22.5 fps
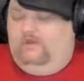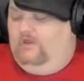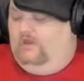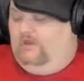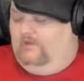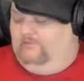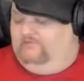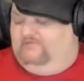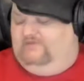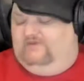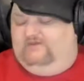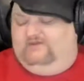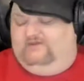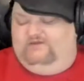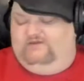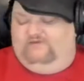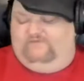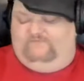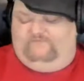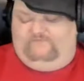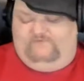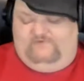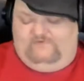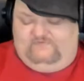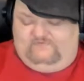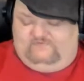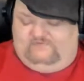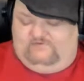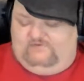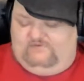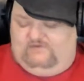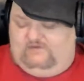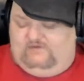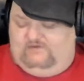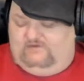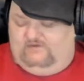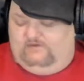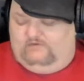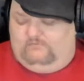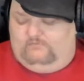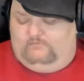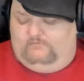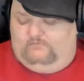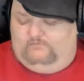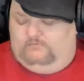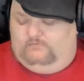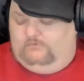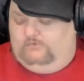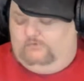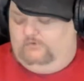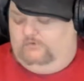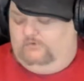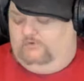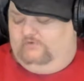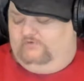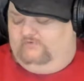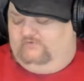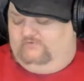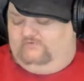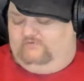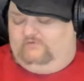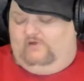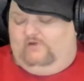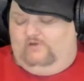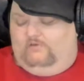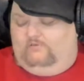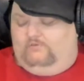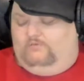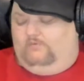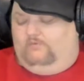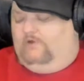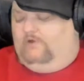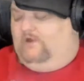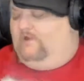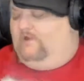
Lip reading: I'm taking this fuzzy goddamn. I don't know why